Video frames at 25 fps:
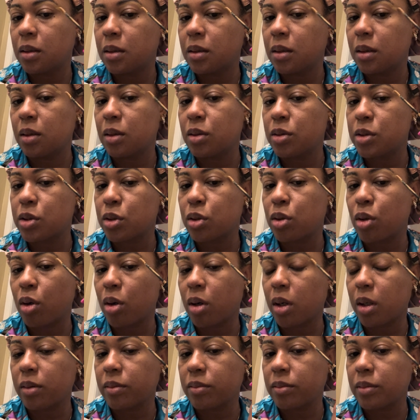little
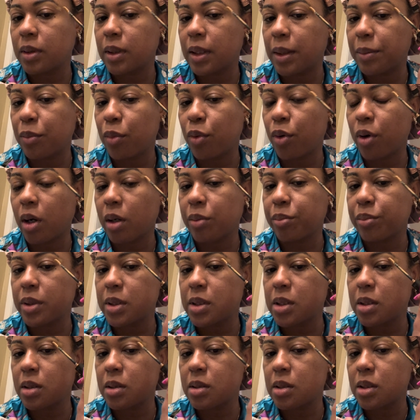scar, not mark, but
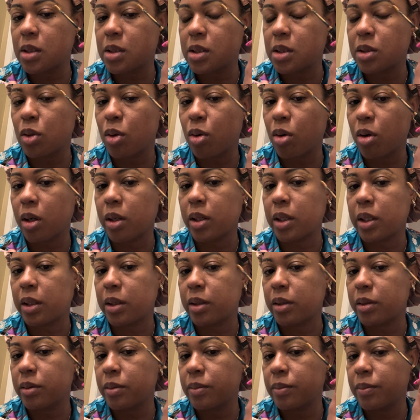the scar here.